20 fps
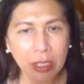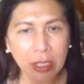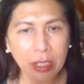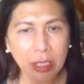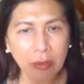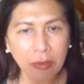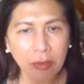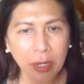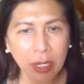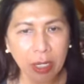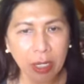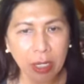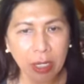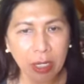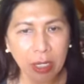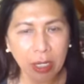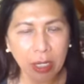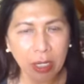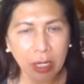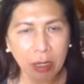on.
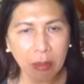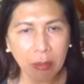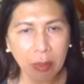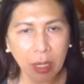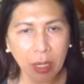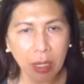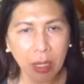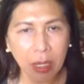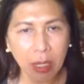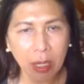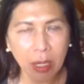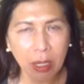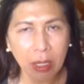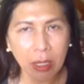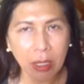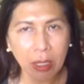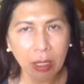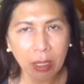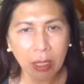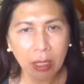
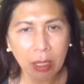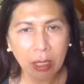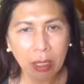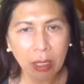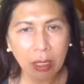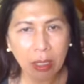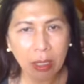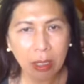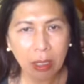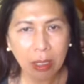And if not,